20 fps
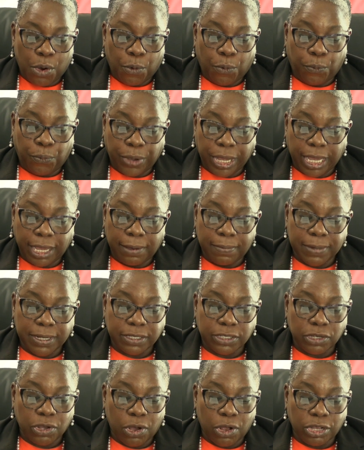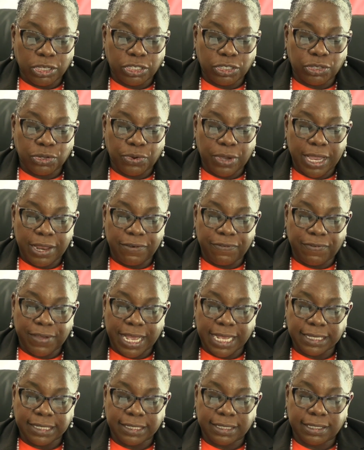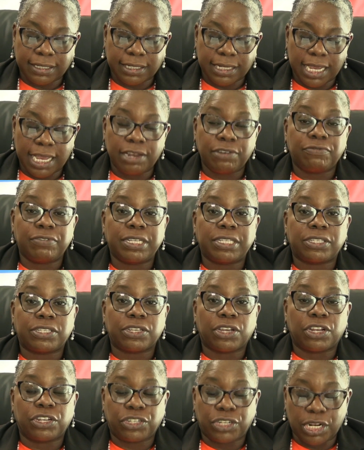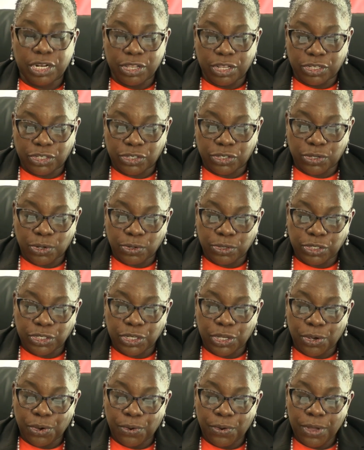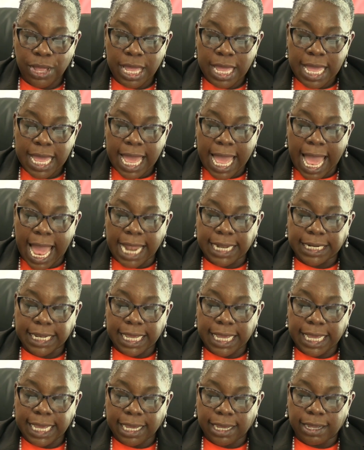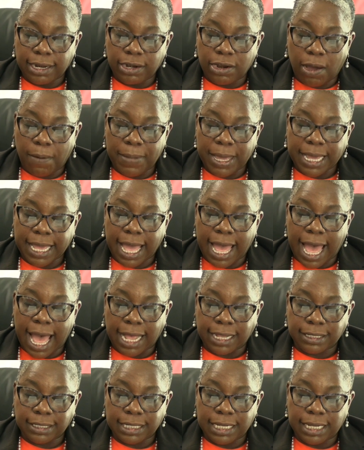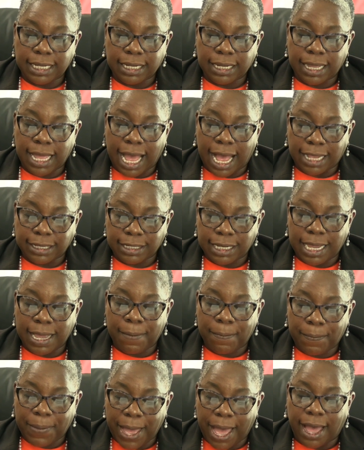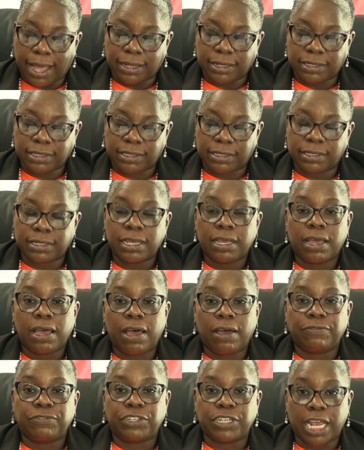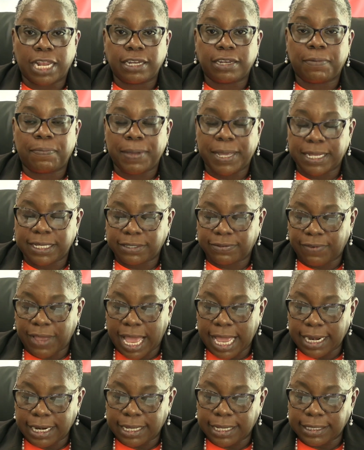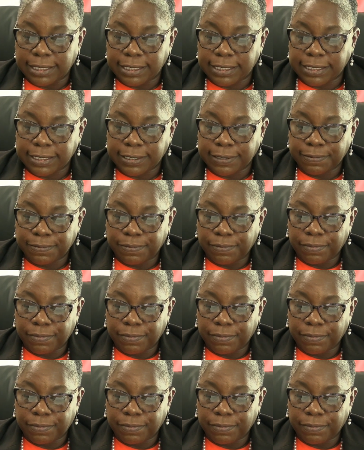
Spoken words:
We must also invest in researching the socio and economic impacts of gender-based violence.